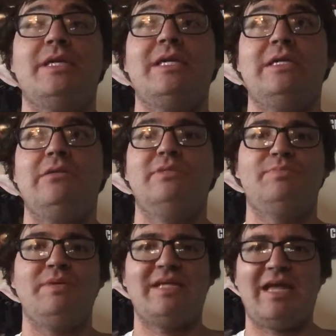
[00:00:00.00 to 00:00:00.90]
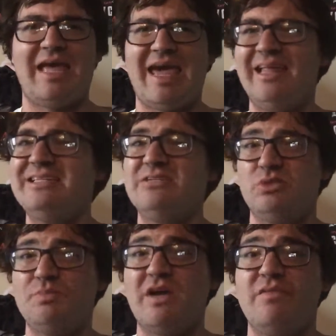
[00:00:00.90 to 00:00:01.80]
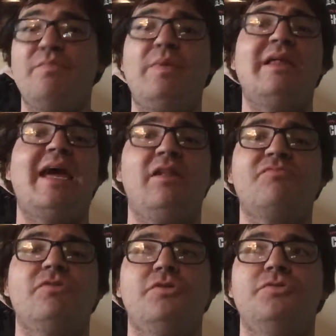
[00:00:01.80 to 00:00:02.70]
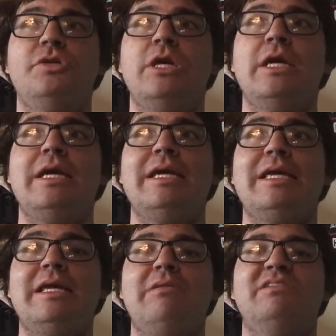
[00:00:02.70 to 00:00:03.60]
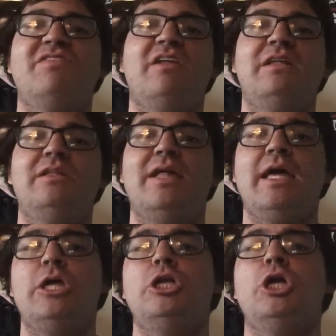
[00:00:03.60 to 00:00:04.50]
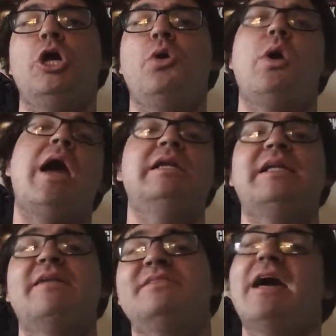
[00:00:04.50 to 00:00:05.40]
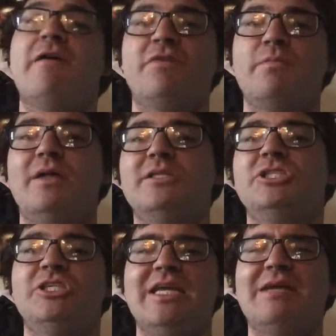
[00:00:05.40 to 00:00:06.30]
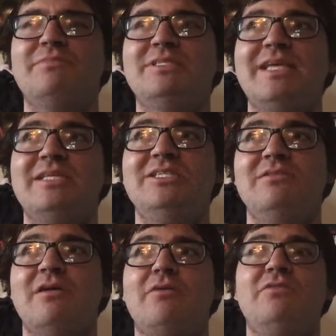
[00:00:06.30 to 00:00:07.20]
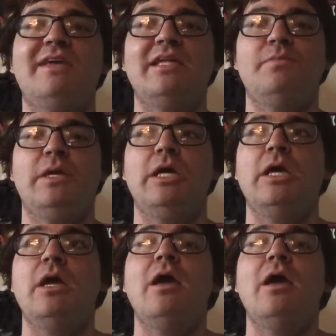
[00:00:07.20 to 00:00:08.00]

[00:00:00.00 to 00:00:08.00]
He was being hella disrespectful, being hella rude. He was feeling like, you know, I didn't have time for him, all this shit. And I'm just like, dude, are you kidding me?